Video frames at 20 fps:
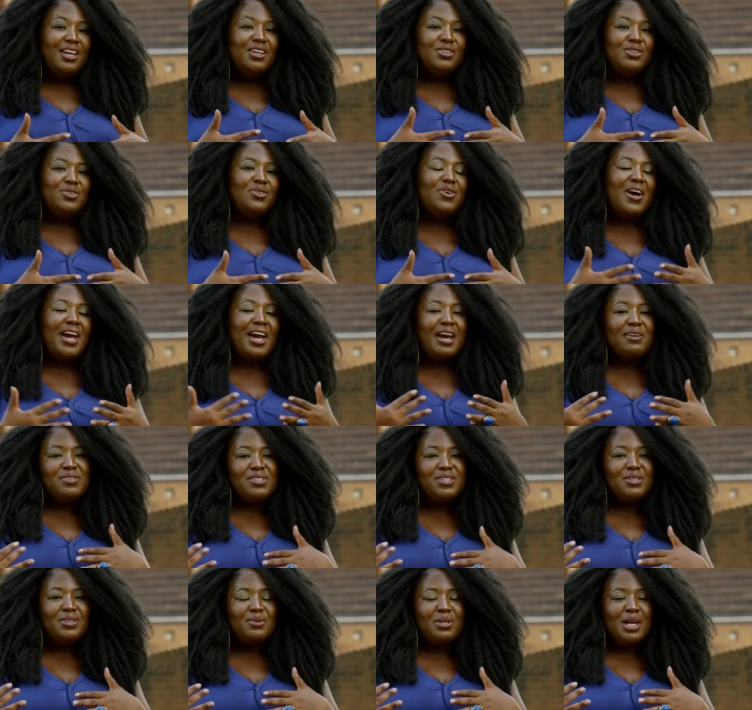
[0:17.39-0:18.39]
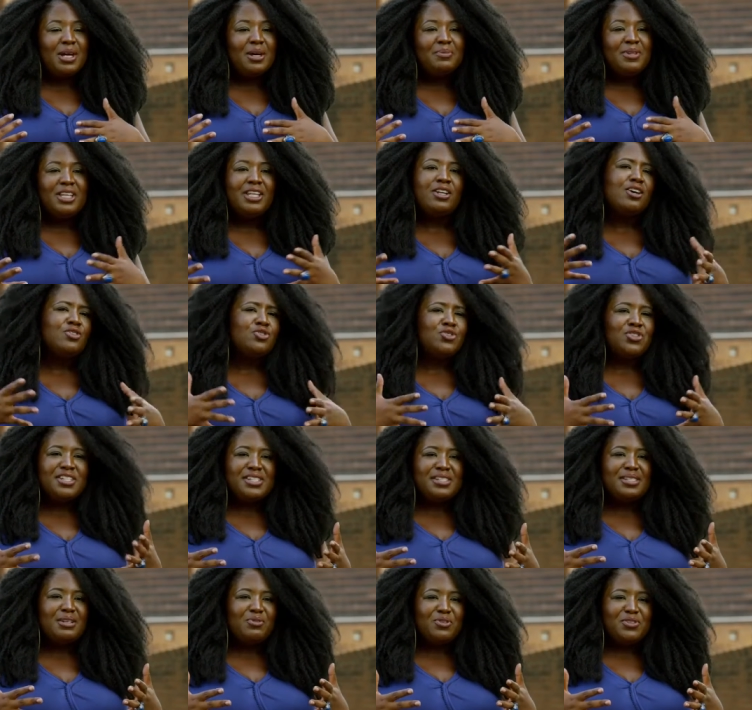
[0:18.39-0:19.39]
You don't have to um, get all
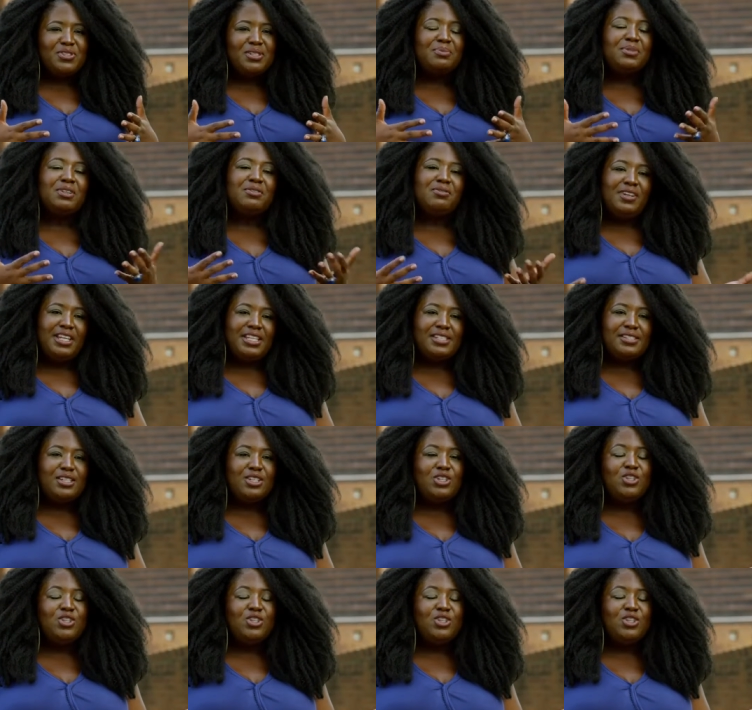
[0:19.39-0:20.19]
dressed up for something fancy.